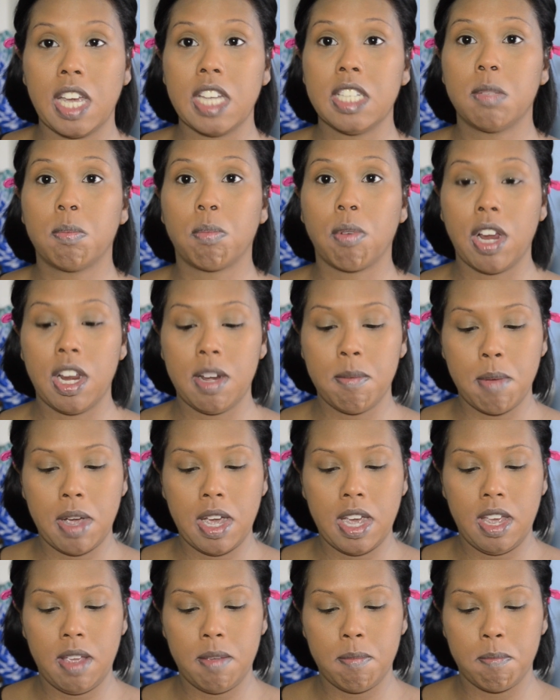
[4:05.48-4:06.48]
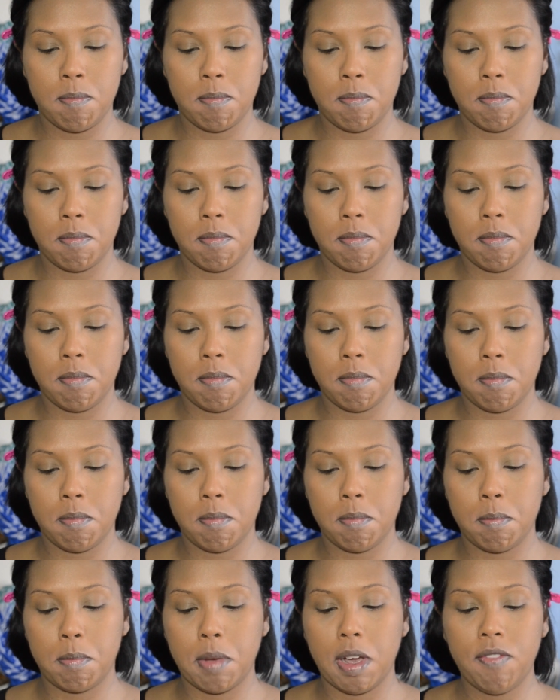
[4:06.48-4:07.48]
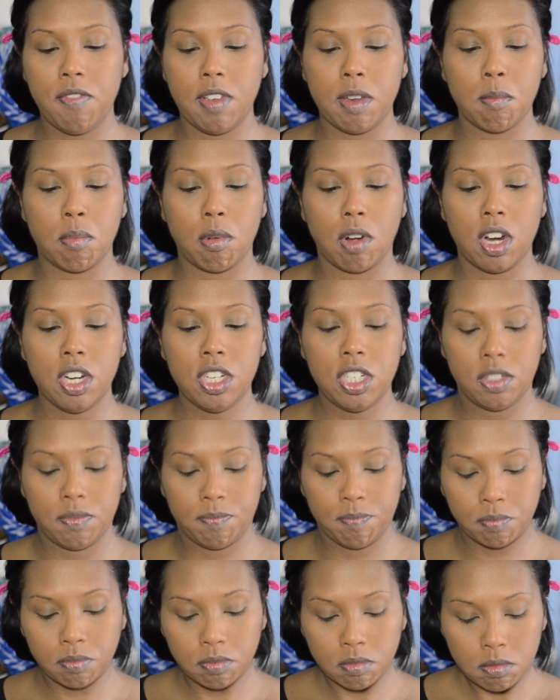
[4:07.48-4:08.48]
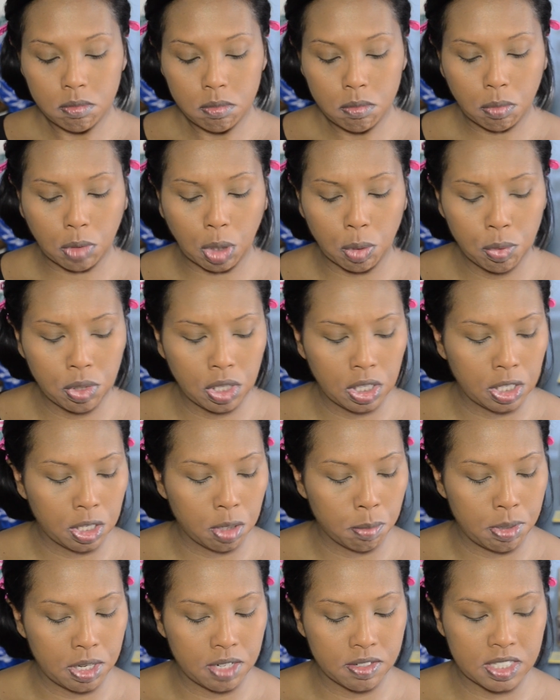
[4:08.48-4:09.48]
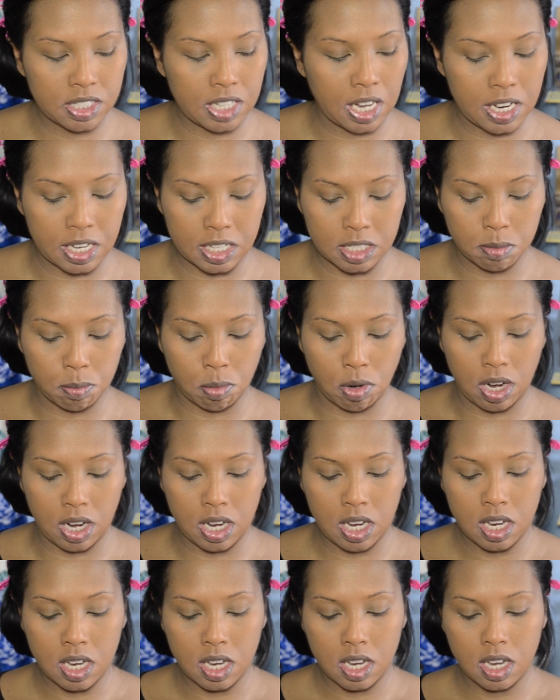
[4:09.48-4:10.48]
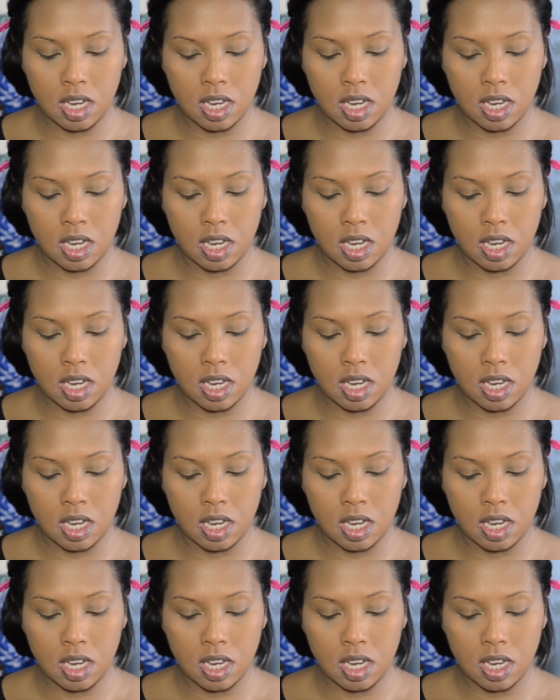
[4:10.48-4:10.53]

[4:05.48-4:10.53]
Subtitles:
I sprayed my buffing brush with a little bit of setting spray